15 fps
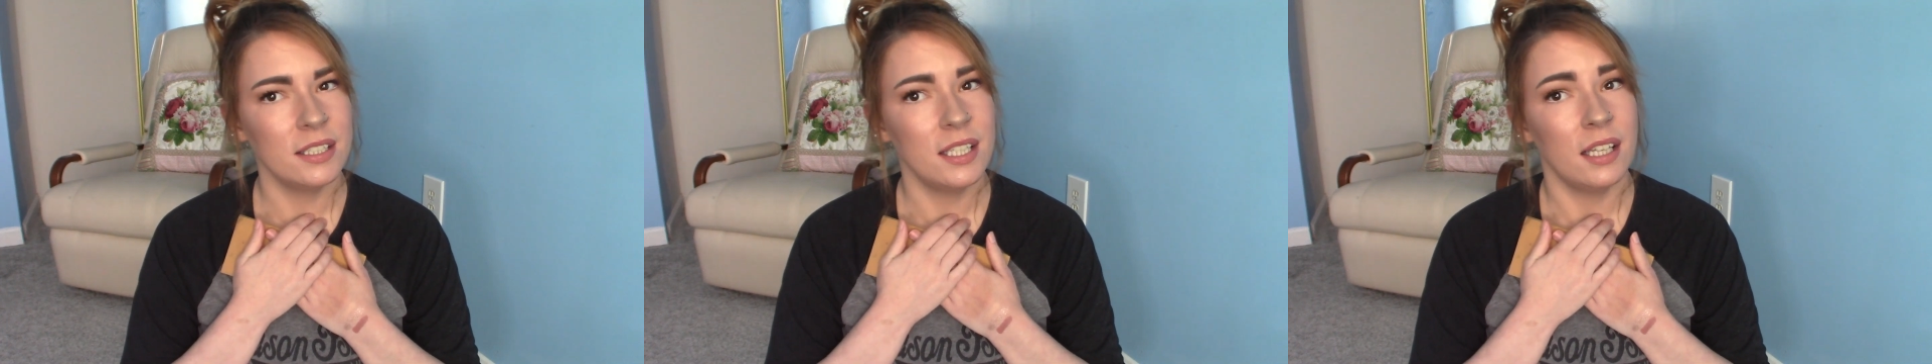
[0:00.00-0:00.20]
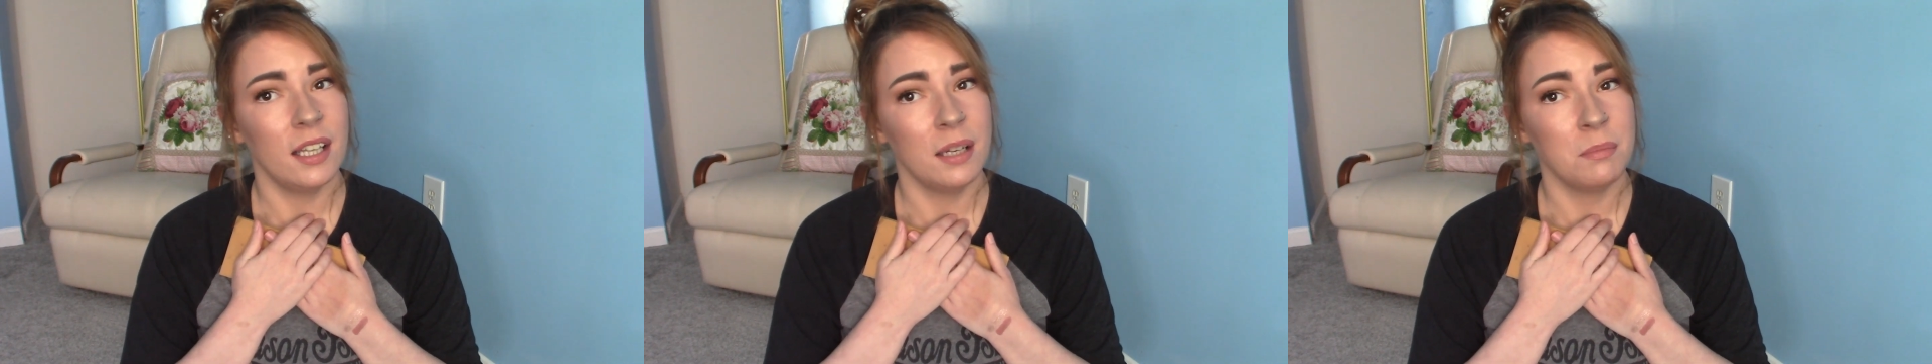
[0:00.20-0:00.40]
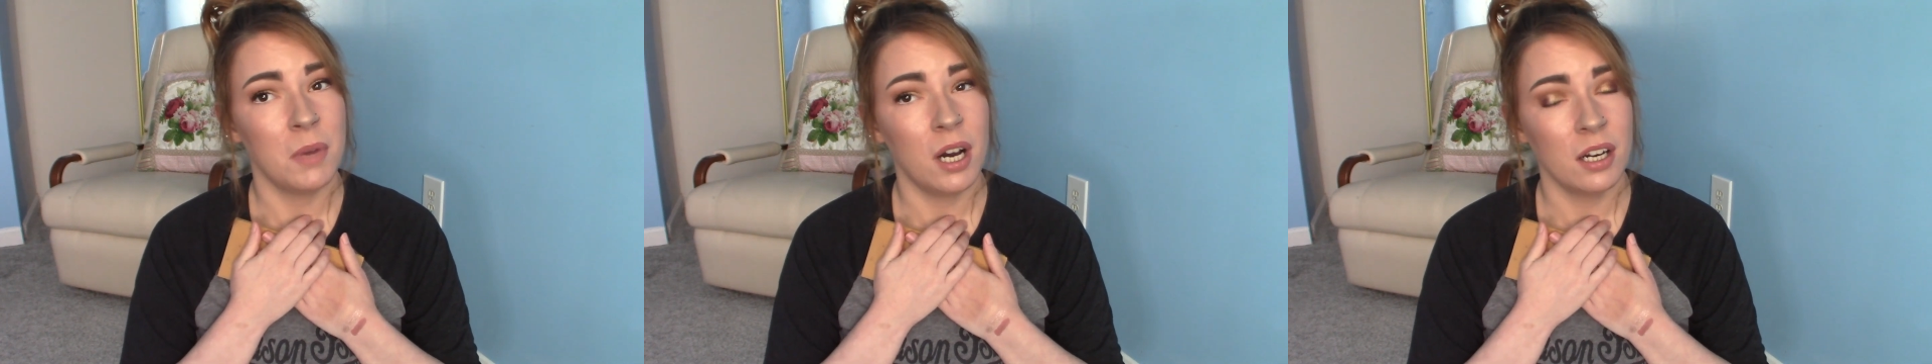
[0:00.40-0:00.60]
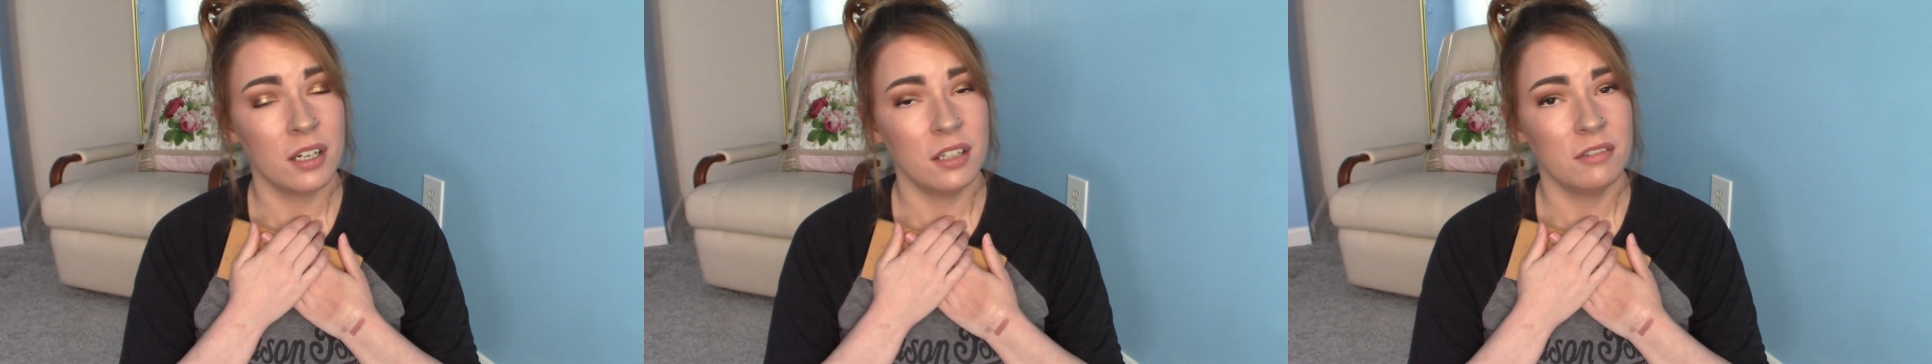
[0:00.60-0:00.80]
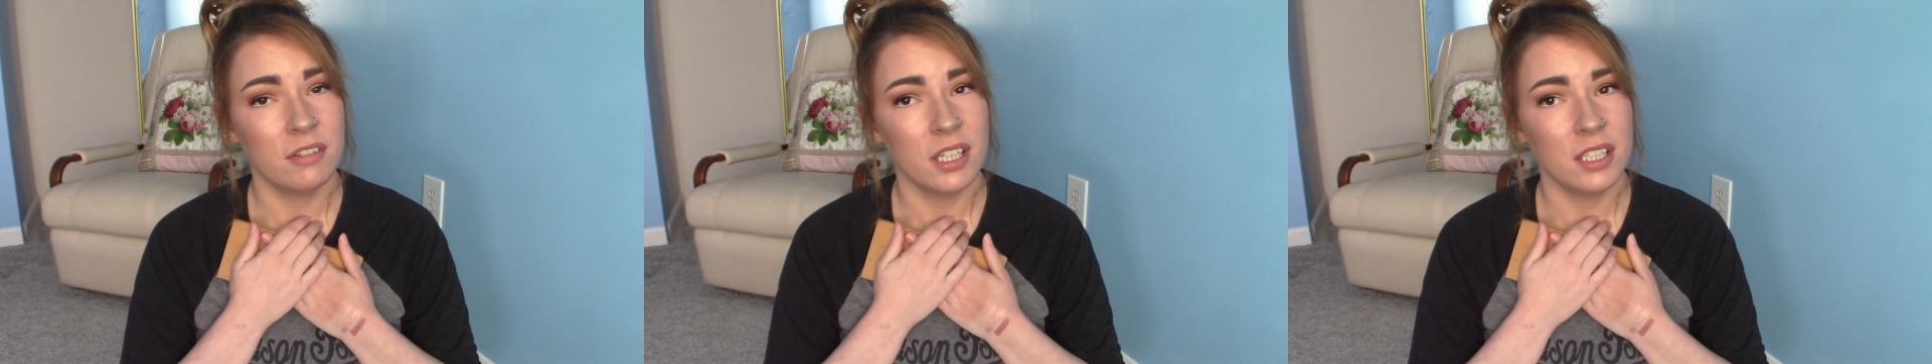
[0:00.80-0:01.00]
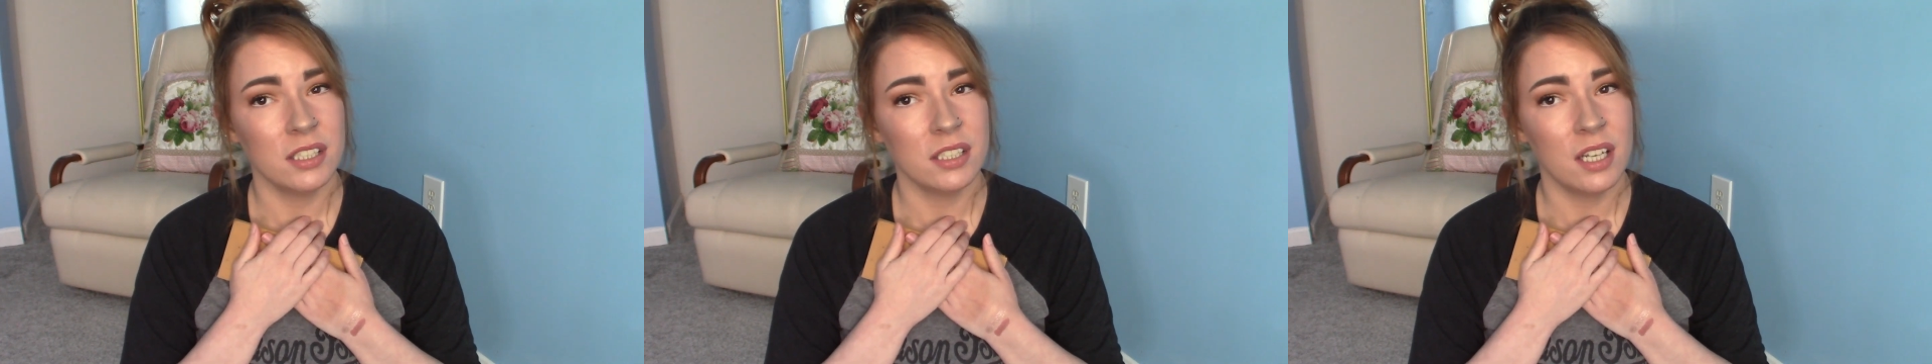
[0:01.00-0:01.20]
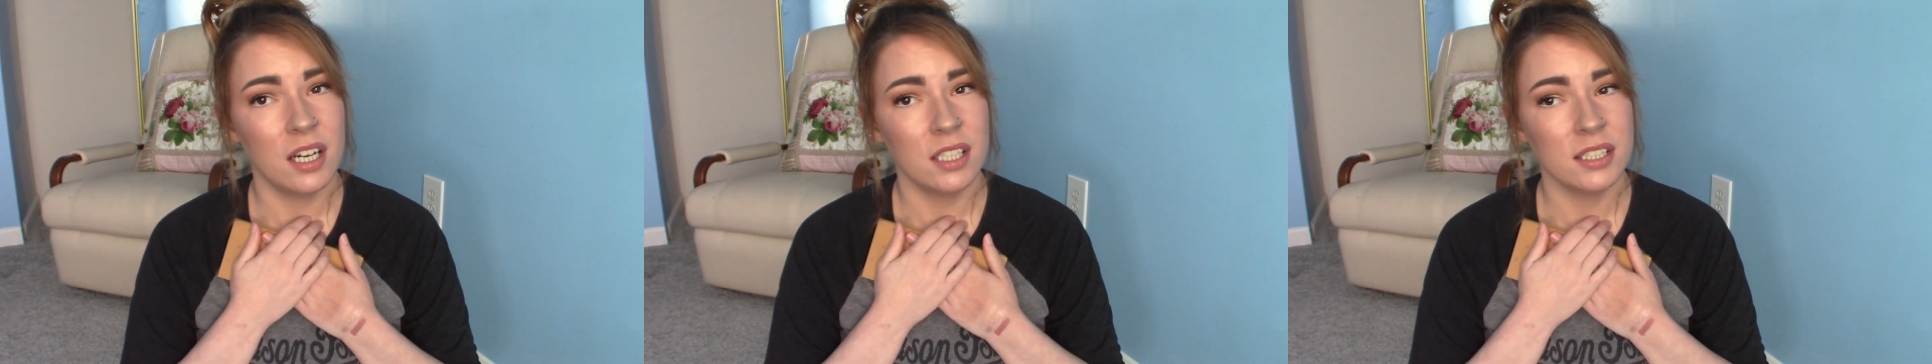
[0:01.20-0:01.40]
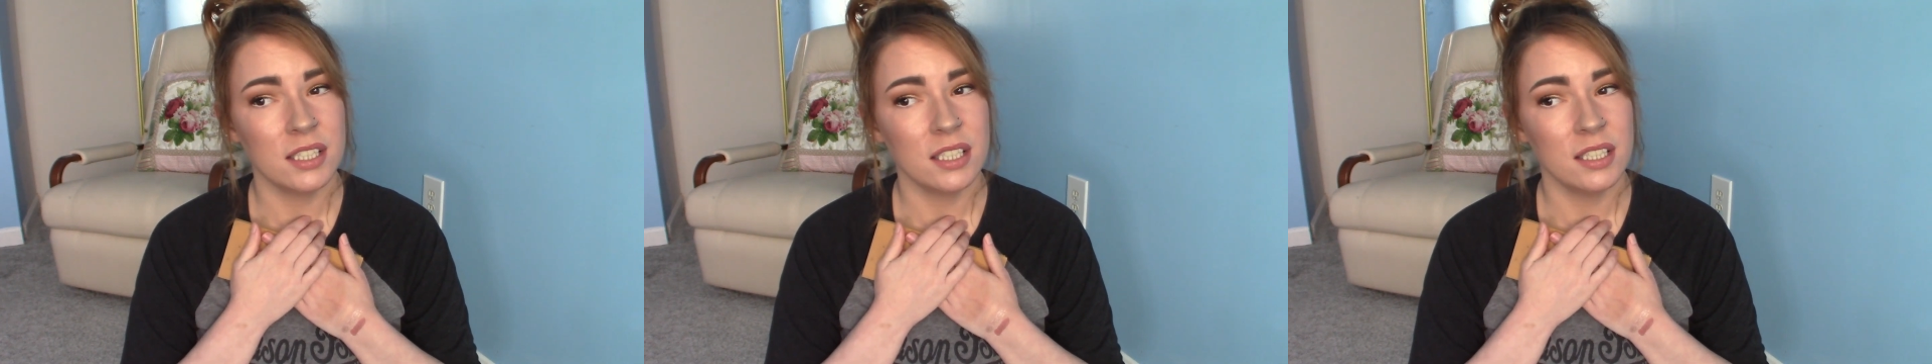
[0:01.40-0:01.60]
that like Modern Renaissance